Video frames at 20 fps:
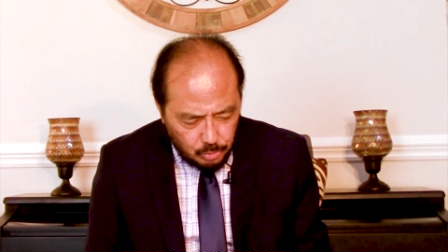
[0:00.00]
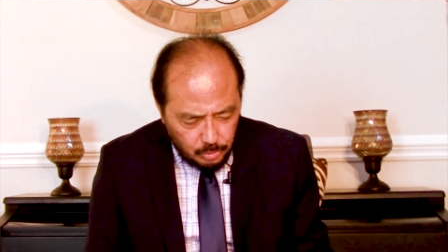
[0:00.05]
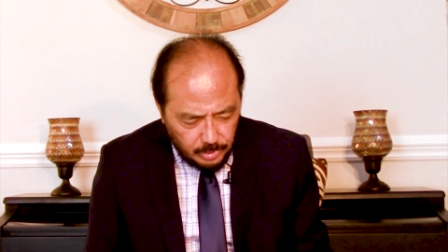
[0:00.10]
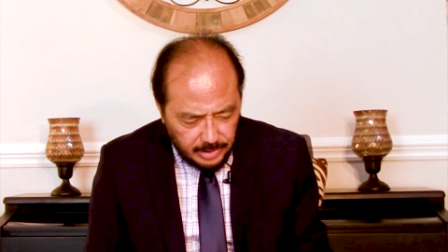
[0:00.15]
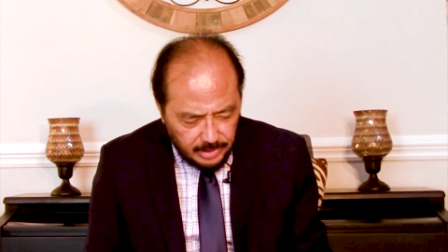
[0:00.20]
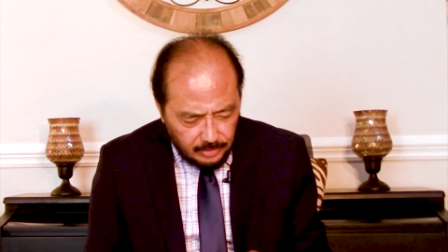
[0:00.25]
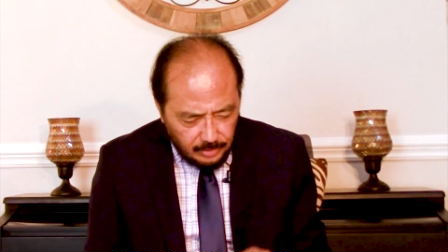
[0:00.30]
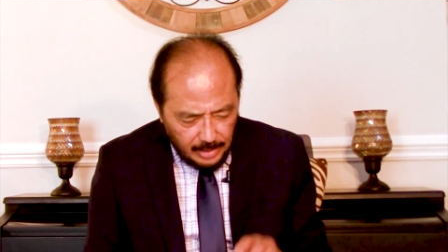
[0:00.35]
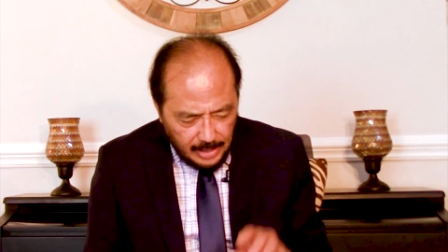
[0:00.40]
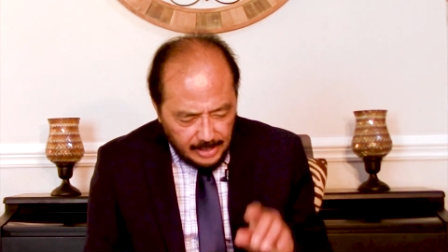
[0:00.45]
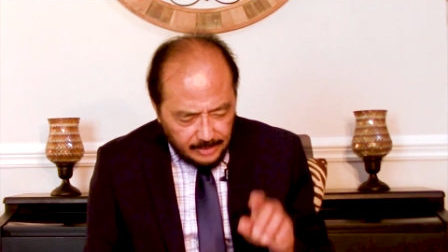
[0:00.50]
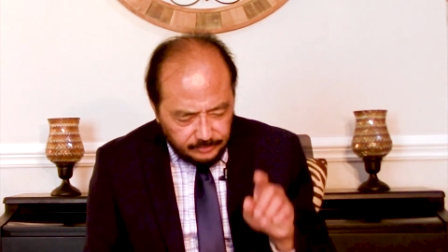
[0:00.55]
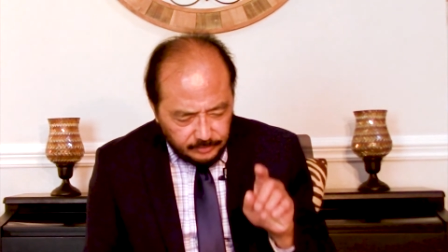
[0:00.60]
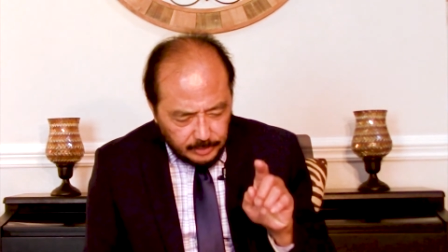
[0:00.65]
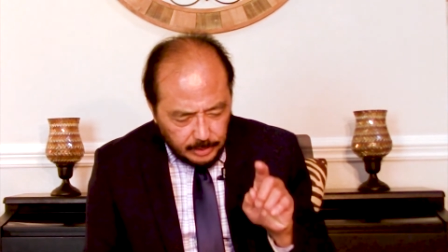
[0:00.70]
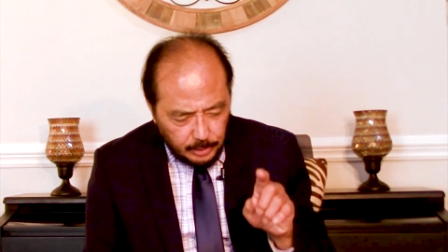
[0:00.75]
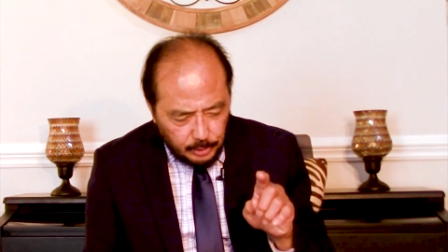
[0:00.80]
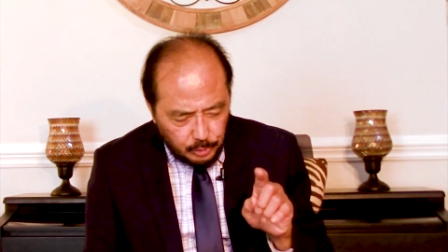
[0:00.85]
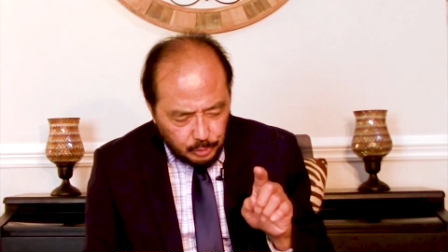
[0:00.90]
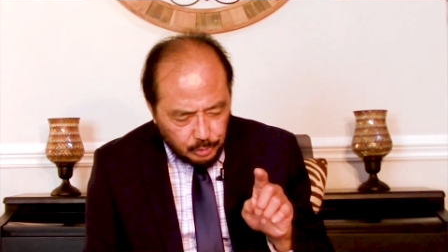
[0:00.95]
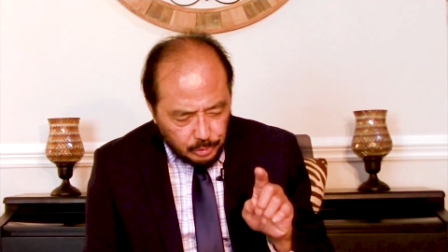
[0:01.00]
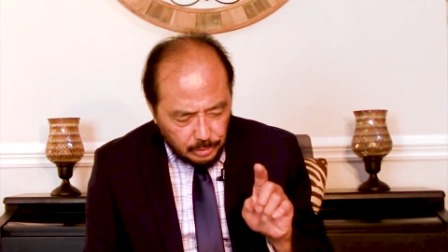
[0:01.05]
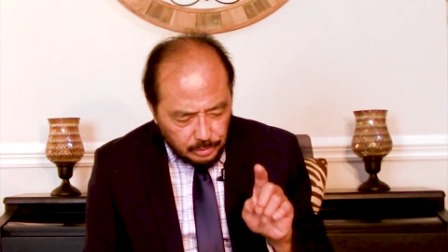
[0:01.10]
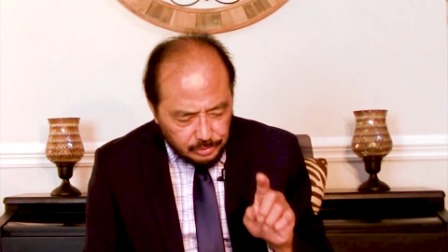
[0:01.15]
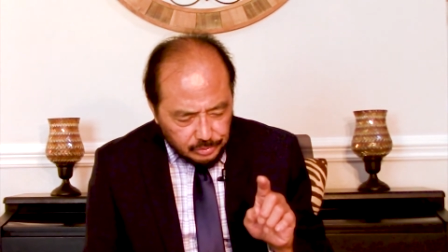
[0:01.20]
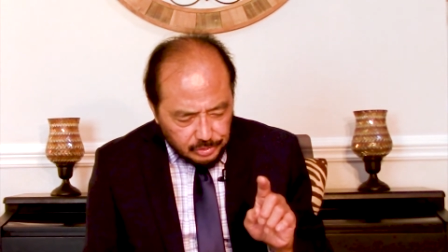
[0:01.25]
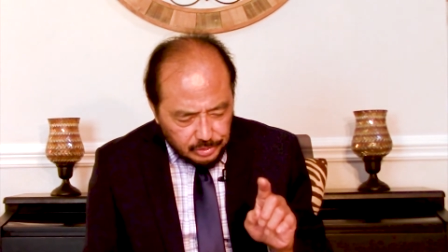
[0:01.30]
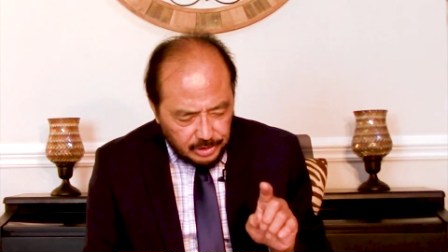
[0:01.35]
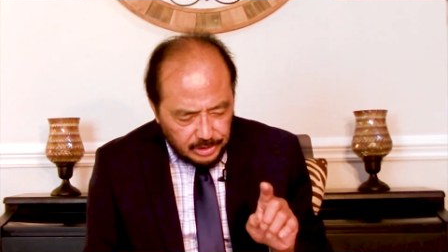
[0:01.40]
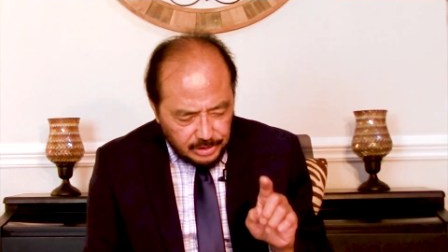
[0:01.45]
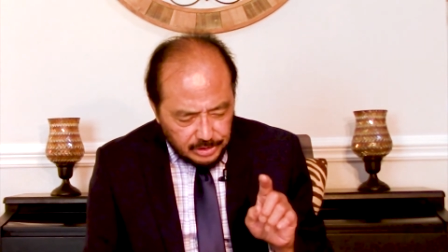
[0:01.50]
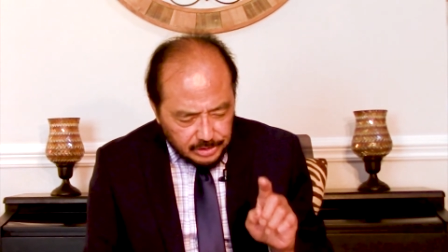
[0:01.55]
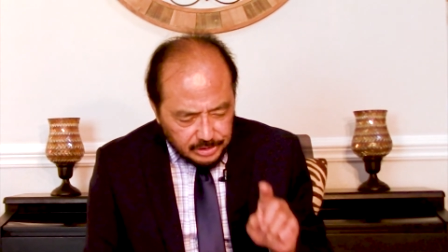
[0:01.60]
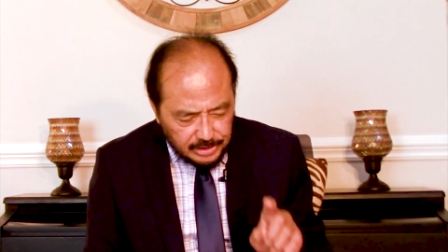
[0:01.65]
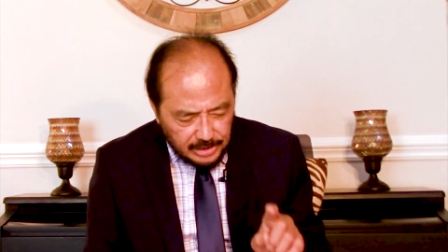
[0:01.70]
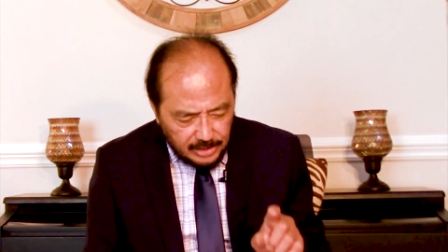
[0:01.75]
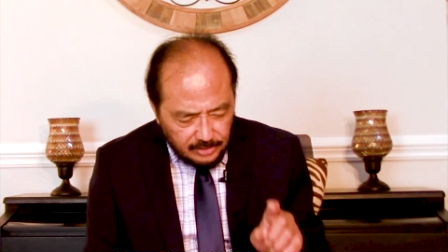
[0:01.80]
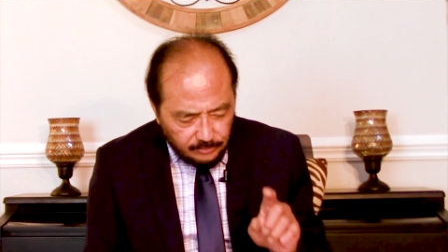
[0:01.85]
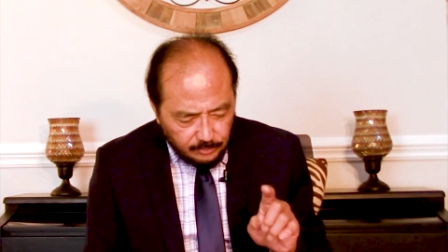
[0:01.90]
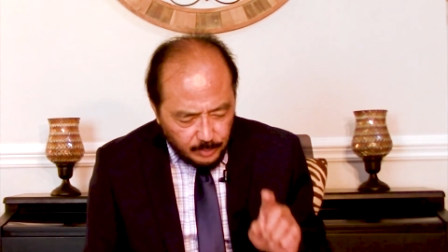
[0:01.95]
hereafter you shall see the
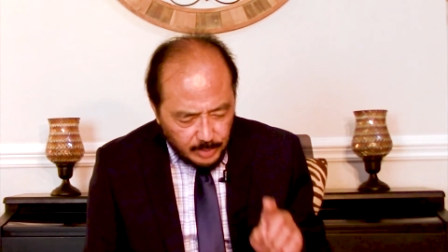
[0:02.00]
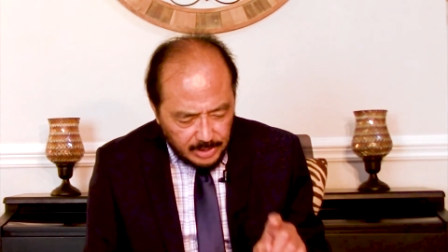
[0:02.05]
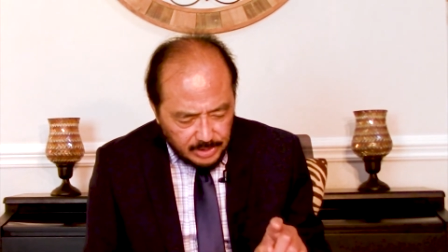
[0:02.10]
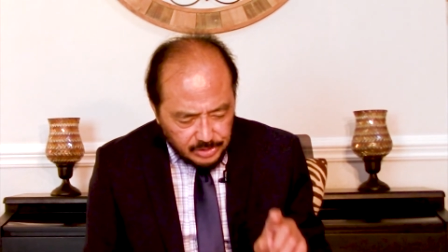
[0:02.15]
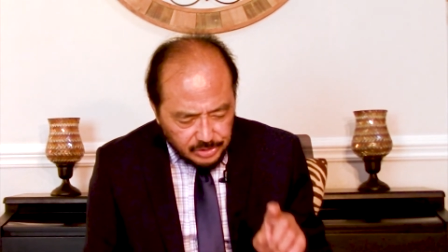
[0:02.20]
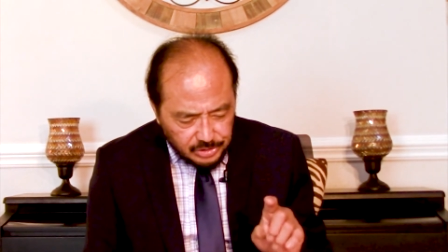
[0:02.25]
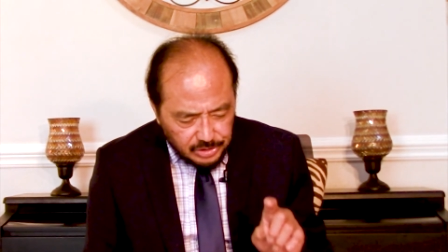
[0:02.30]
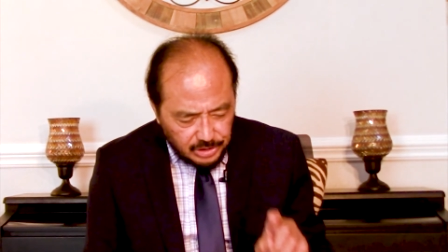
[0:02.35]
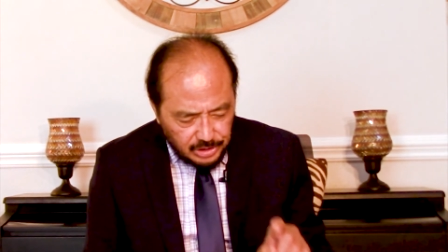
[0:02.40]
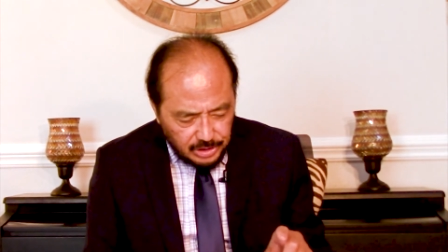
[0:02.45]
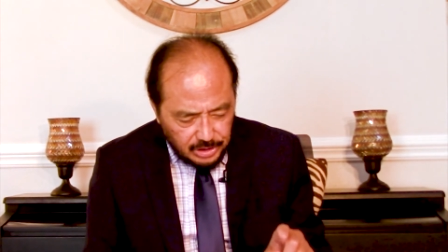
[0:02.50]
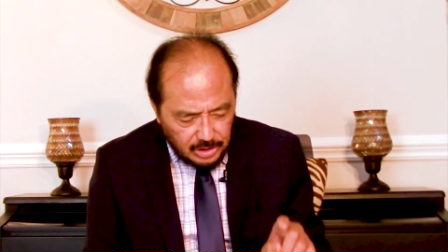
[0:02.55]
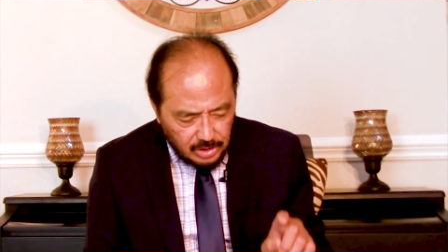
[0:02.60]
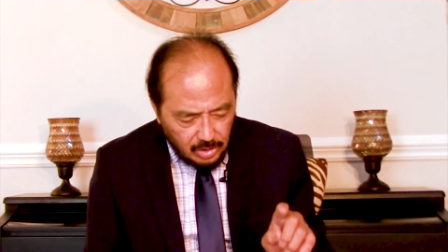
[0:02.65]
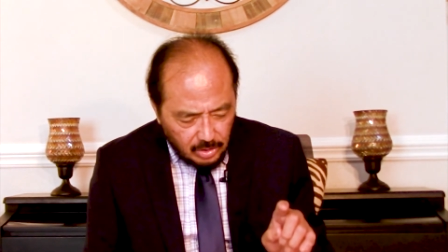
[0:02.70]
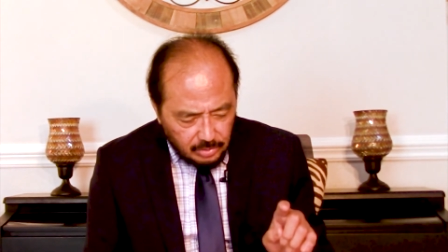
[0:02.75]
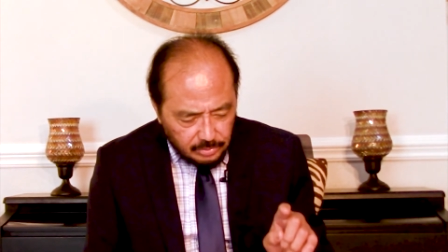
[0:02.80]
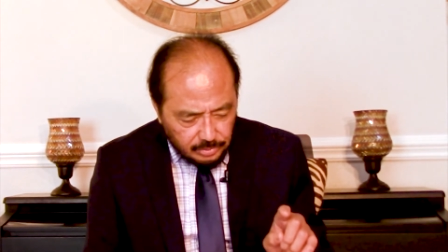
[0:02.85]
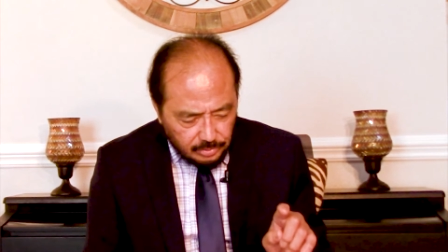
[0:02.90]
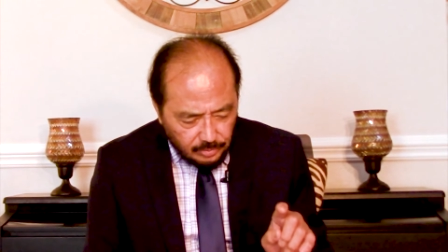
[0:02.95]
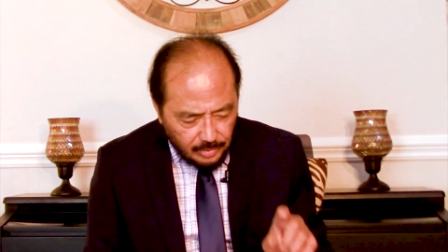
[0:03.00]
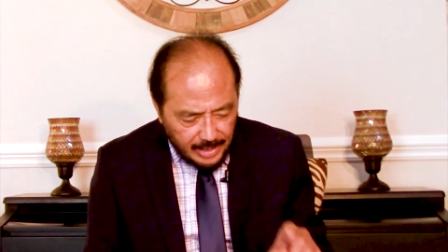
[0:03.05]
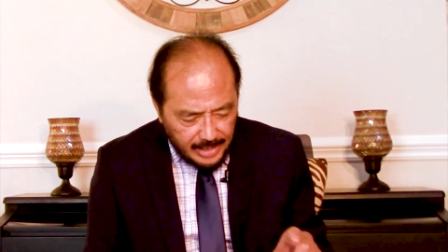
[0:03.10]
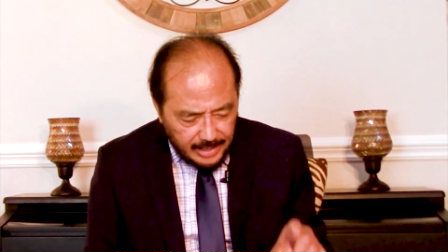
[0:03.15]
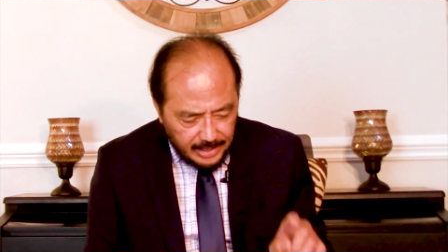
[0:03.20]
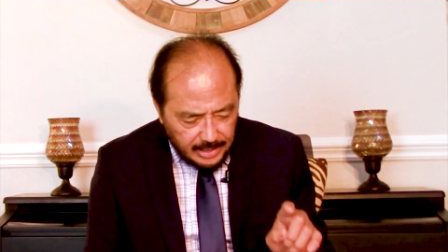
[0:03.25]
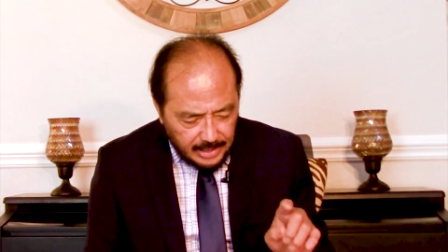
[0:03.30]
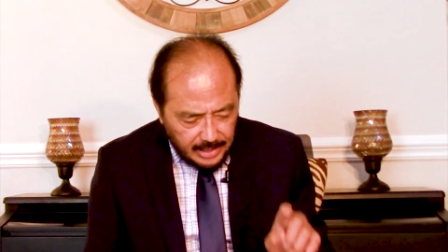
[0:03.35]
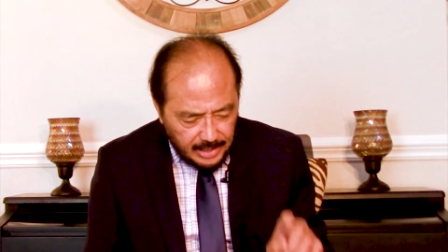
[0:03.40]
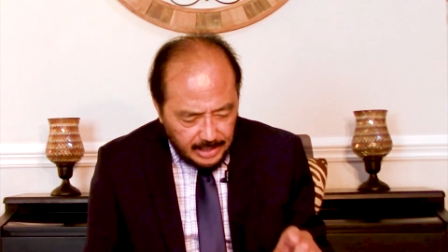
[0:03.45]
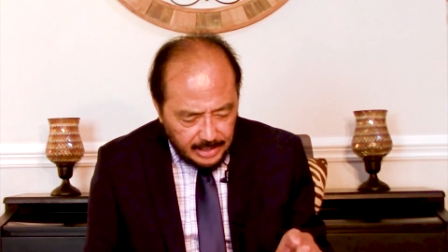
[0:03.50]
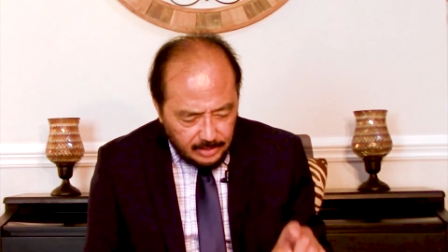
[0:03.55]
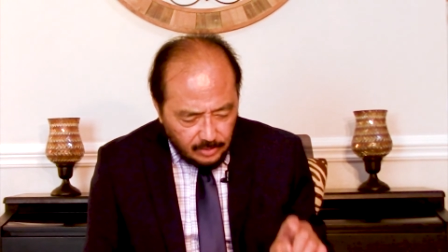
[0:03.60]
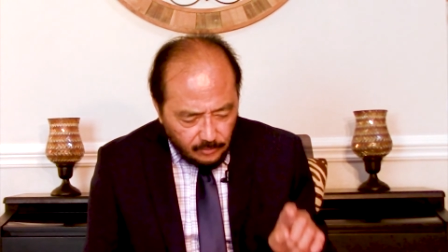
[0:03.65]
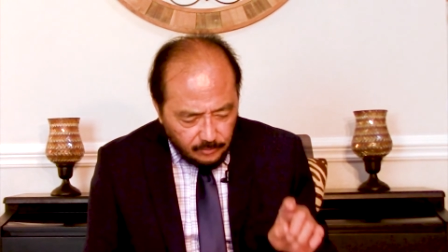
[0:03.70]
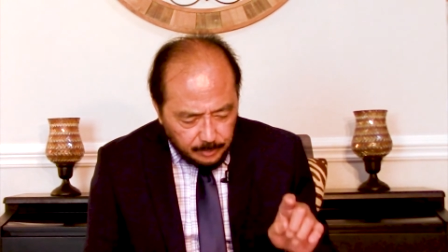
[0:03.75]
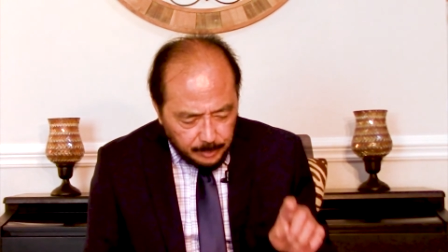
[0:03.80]
Son of Man sitting on the right hand of